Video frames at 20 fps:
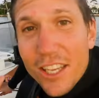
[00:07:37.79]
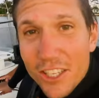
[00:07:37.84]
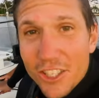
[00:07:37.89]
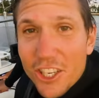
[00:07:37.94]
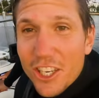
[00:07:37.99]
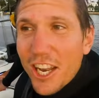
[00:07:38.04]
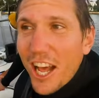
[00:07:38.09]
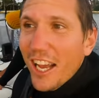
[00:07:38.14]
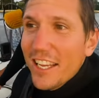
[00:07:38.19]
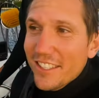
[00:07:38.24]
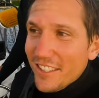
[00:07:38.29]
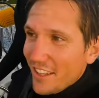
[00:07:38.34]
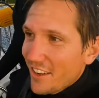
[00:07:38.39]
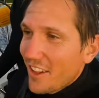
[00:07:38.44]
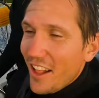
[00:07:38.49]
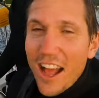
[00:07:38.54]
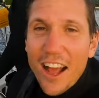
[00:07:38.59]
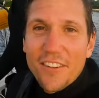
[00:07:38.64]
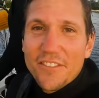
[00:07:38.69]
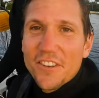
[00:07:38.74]
Such a nice
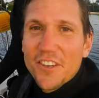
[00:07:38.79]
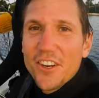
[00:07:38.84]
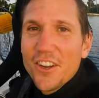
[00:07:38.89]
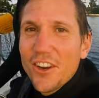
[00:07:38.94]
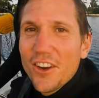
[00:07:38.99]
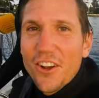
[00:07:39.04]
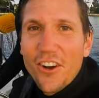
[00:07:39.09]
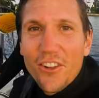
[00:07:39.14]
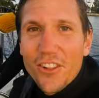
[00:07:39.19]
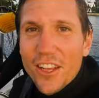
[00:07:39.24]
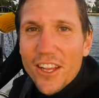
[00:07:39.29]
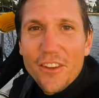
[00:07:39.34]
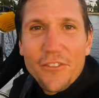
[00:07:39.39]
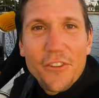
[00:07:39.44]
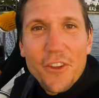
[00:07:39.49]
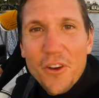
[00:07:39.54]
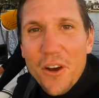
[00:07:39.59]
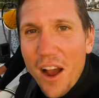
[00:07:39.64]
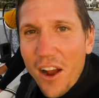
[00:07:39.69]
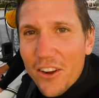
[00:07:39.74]
little afternoon, only
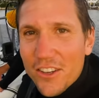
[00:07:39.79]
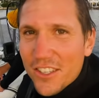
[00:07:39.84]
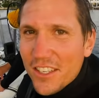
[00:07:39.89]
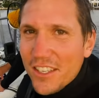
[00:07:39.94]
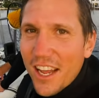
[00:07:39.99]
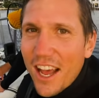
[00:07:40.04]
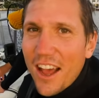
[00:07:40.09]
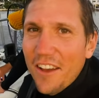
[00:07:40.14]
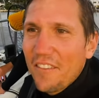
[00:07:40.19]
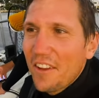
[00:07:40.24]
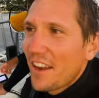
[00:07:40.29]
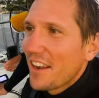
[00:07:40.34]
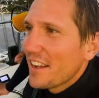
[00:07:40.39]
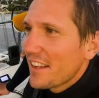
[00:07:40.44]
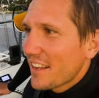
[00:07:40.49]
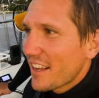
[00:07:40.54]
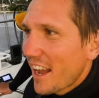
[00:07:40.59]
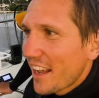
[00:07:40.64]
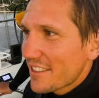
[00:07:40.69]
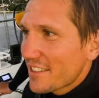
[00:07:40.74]
a few hours of diving,
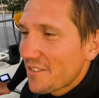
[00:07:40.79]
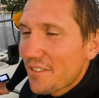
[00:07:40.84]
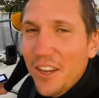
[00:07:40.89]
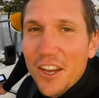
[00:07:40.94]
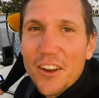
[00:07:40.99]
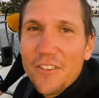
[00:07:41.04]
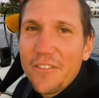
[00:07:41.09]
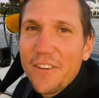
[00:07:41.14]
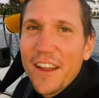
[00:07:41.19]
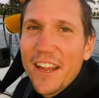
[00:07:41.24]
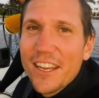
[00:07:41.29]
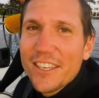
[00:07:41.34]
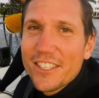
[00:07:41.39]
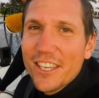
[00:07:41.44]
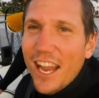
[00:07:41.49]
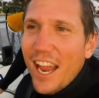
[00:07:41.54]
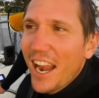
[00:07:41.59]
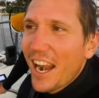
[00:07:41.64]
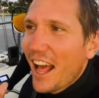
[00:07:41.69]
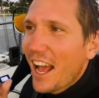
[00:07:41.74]
got some good
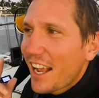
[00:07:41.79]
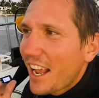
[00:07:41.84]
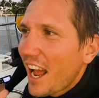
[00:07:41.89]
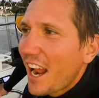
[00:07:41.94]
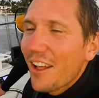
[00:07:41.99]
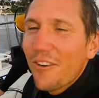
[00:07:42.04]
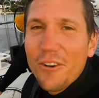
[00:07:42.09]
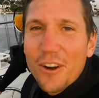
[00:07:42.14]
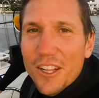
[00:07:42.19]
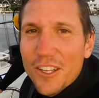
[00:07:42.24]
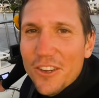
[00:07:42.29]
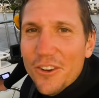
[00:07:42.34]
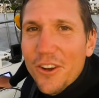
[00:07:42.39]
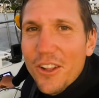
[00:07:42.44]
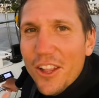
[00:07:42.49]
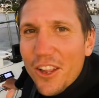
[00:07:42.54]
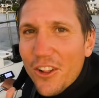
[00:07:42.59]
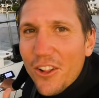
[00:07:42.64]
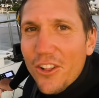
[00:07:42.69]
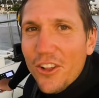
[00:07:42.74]
fish, and I kind of want to do
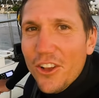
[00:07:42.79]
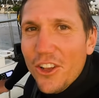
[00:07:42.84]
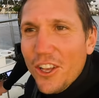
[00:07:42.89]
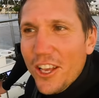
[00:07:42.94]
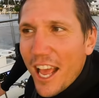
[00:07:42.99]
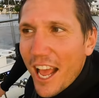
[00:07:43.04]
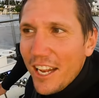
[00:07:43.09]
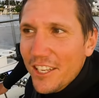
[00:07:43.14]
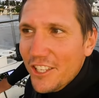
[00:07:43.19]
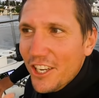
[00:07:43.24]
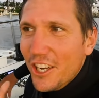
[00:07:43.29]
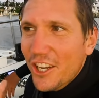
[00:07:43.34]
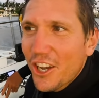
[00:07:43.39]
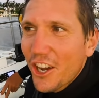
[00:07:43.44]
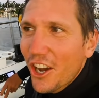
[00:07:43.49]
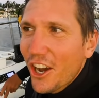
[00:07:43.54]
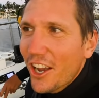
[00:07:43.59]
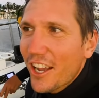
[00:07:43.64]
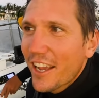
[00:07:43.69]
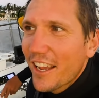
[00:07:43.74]
a little catch
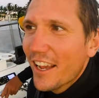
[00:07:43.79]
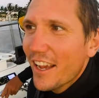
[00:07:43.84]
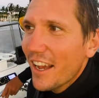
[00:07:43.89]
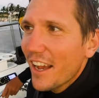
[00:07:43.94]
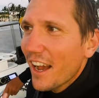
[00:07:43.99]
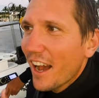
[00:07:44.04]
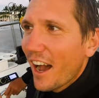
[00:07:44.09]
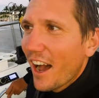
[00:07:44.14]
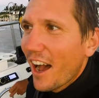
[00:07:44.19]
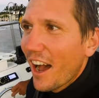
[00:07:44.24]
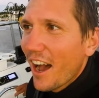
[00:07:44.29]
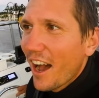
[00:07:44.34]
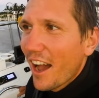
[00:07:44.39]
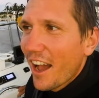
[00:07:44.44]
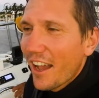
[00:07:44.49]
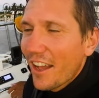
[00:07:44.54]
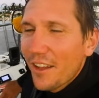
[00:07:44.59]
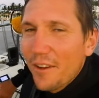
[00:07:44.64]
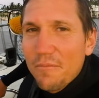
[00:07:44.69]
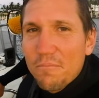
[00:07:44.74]
and cook
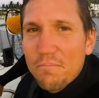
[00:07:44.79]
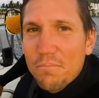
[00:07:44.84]
uh,